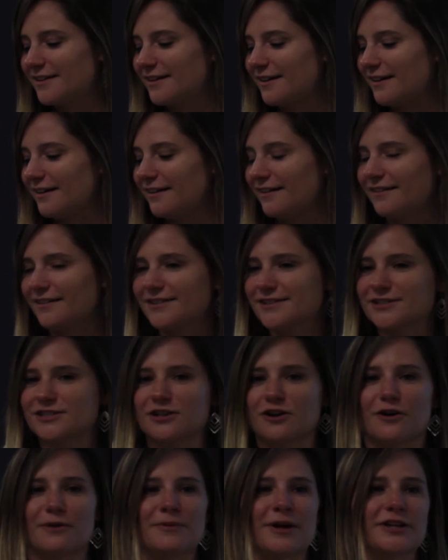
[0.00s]

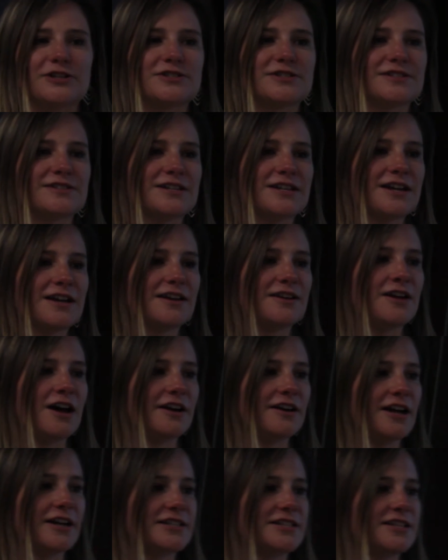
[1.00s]
So I'm
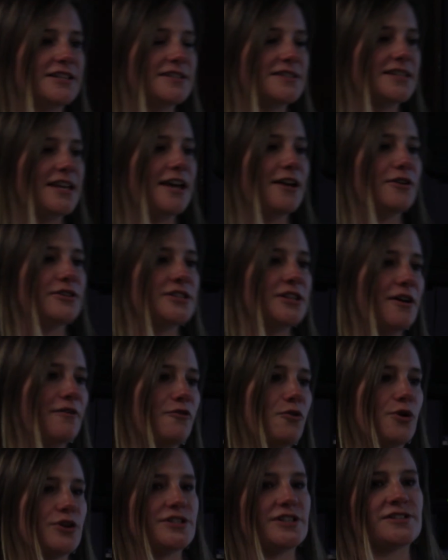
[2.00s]
not to say,
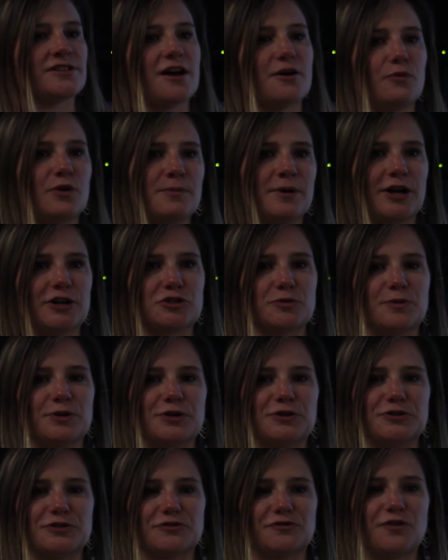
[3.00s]
of course it's not women
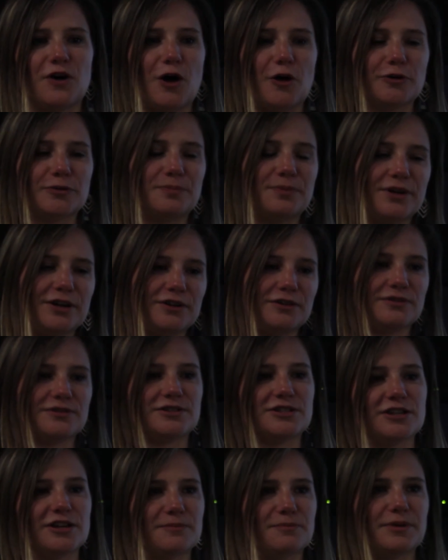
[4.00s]
entrepreneurs' fault,
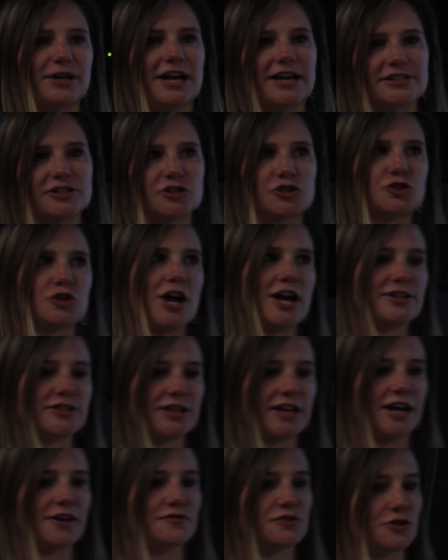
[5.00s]
but as
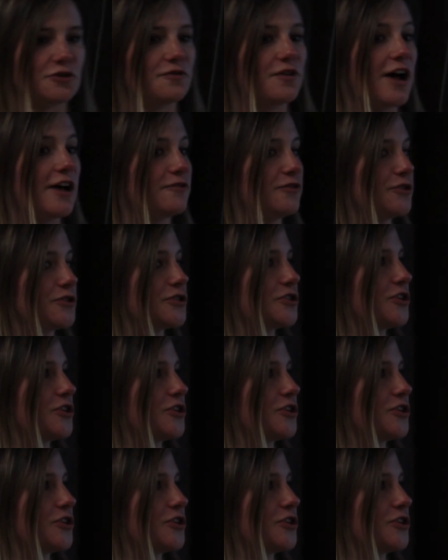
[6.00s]
a kind of survival